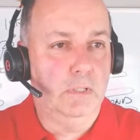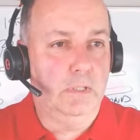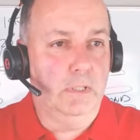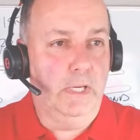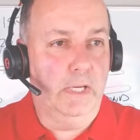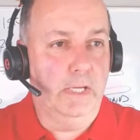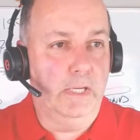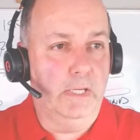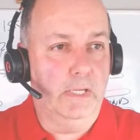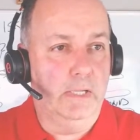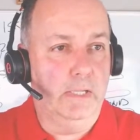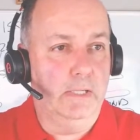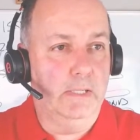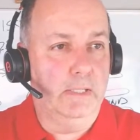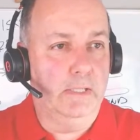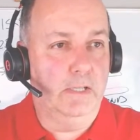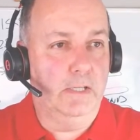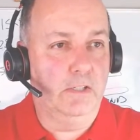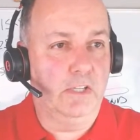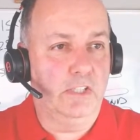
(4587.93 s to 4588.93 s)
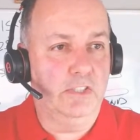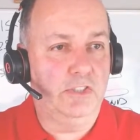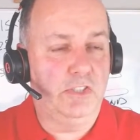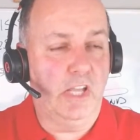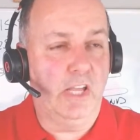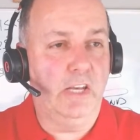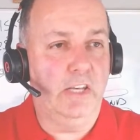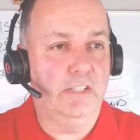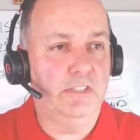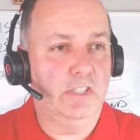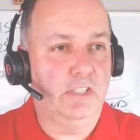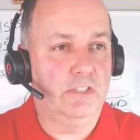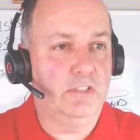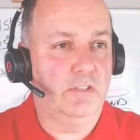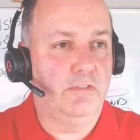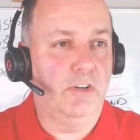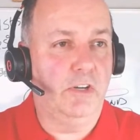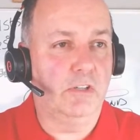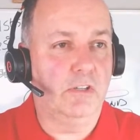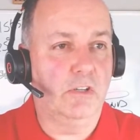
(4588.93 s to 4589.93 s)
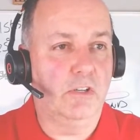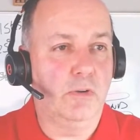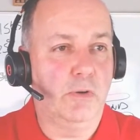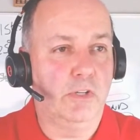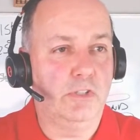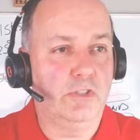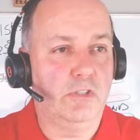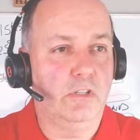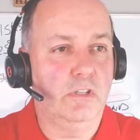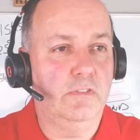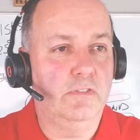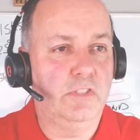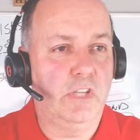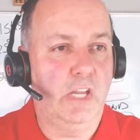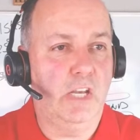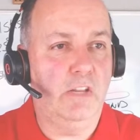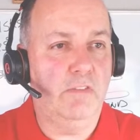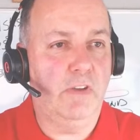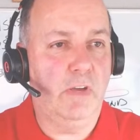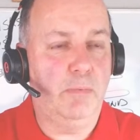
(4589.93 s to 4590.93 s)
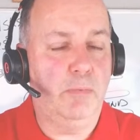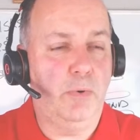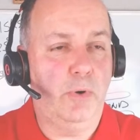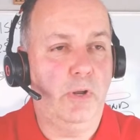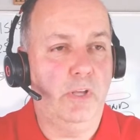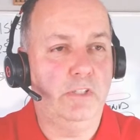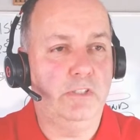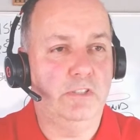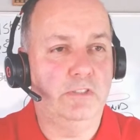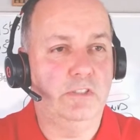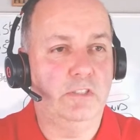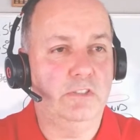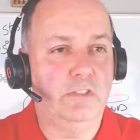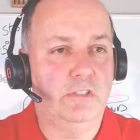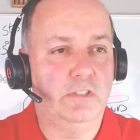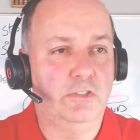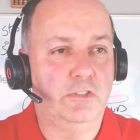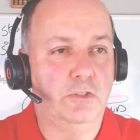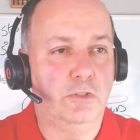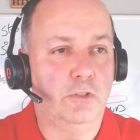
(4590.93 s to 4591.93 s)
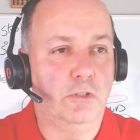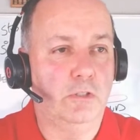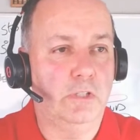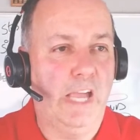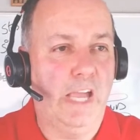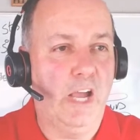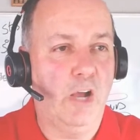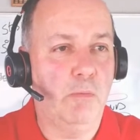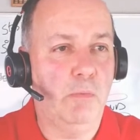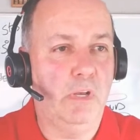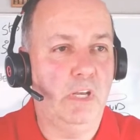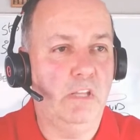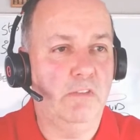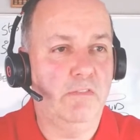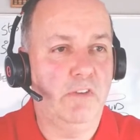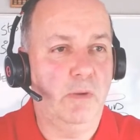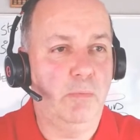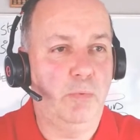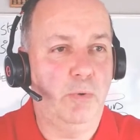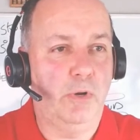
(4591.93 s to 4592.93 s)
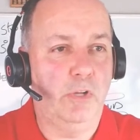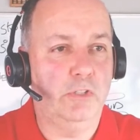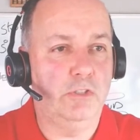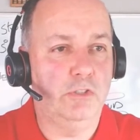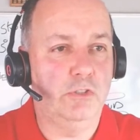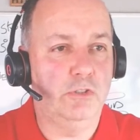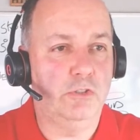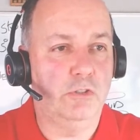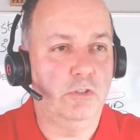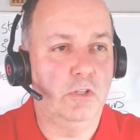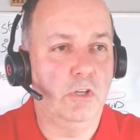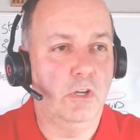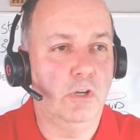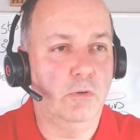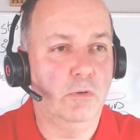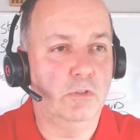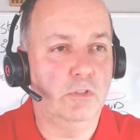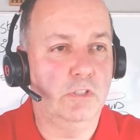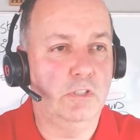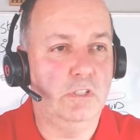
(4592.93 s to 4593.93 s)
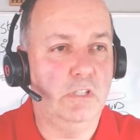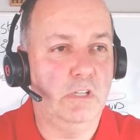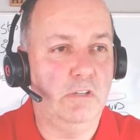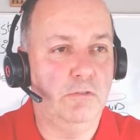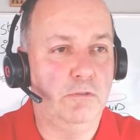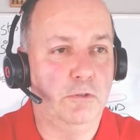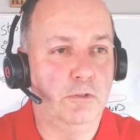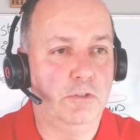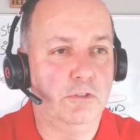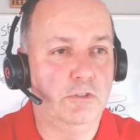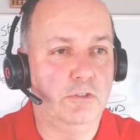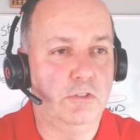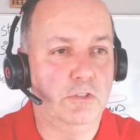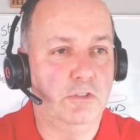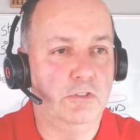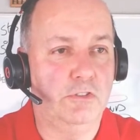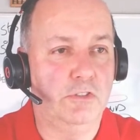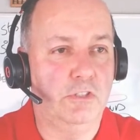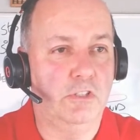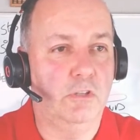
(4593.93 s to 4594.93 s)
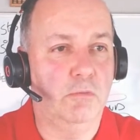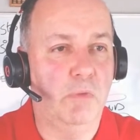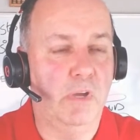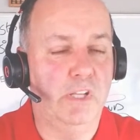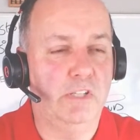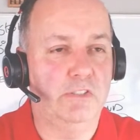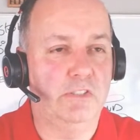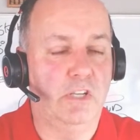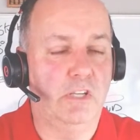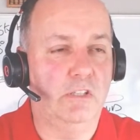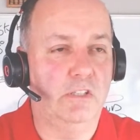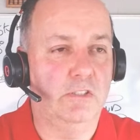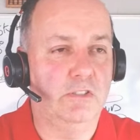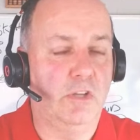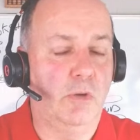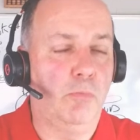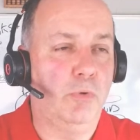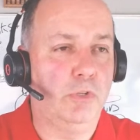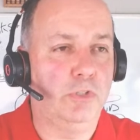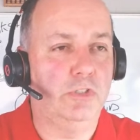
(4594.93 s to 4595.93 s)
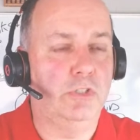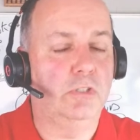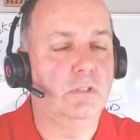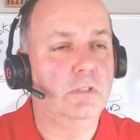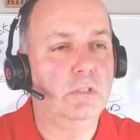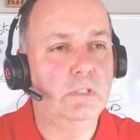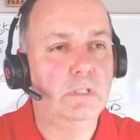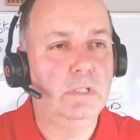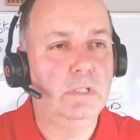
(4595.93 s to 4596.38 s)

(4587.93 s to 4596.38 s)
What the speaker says: Okay, Stanley's asked a very good question. If 10 evaporators is installed, how many evaporators should go under defrost to still maintain the temperature?